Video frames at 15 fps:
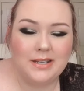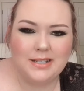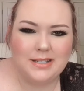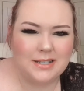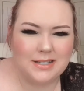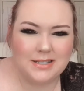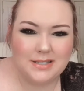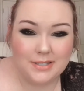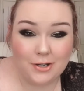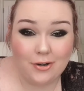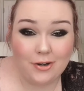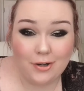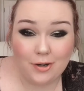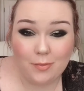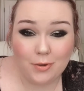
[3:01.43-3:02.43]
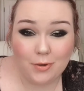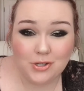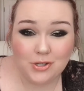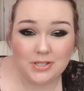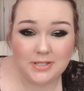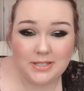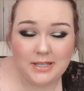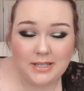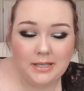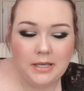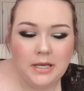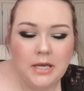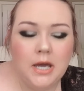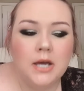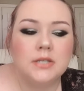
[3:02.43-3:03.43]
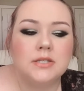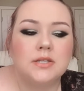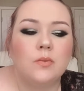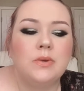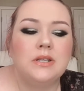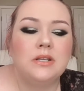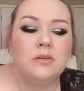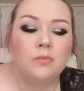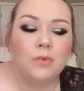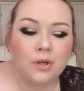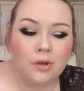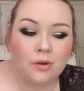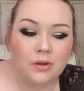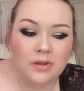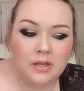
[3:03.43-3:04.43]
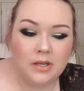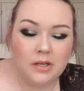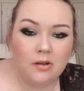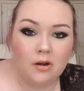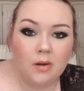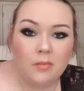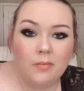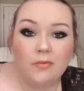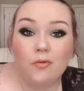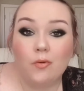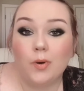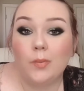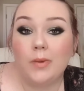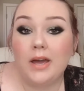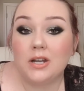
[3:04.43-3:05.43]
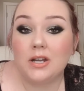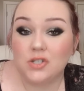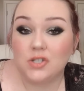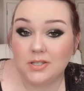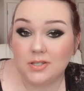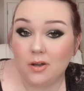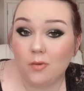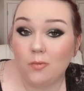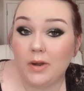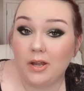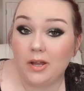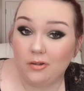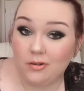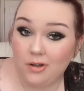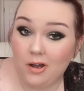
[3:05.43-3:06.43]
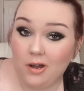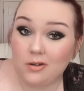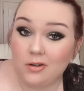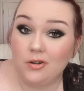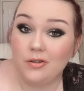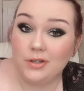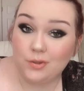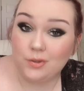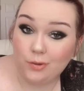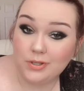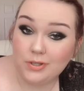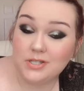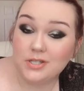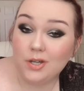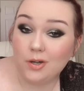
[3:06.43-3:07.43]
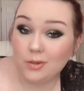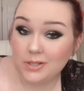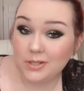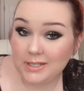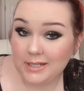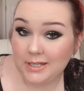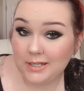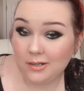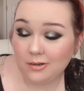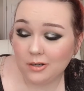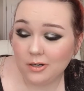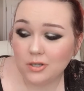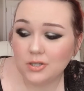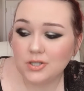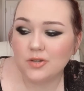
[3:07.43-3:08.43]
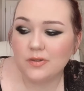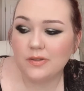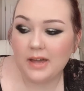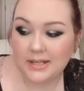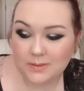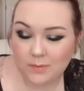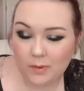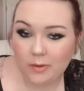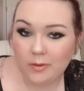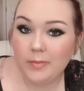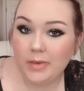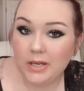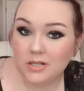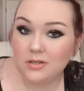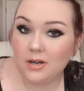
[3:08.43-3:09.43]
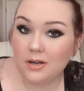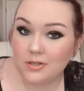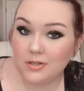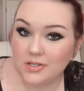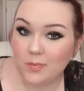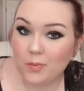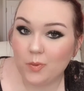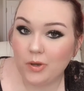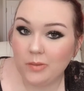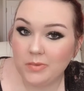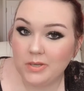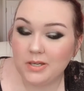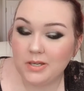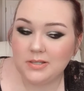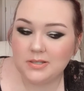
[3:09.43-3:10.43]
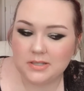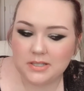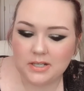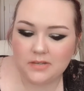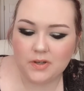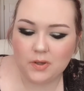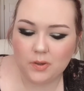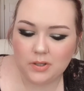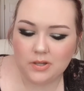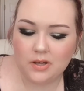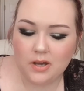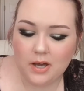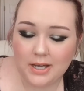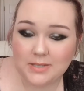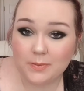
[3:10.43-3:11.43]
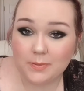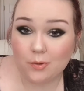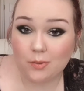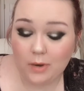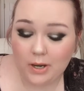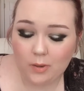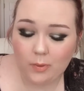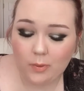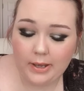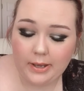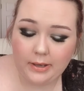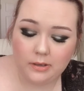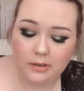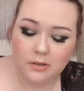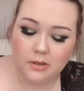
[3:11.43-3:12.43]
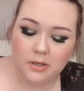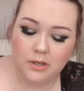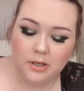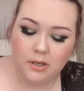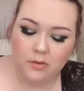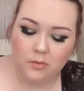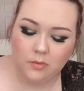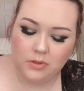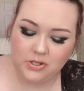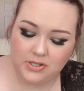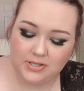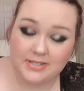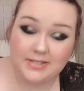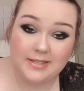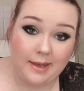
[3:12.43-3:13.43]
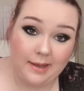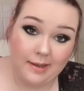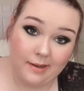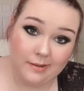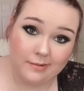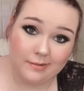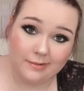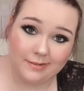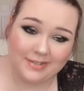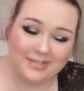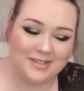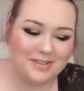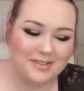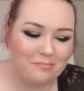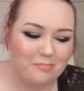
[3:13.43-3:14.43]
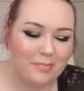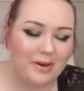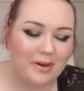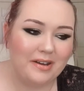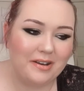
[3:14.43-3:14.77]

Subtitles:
consider it an emergency. So we didn't want to go to the ER before we actually saw a regular doctor that told us to go to the ER. So that's why we made a doctor's appointment instead of going to the hospital right away, which is sad. But,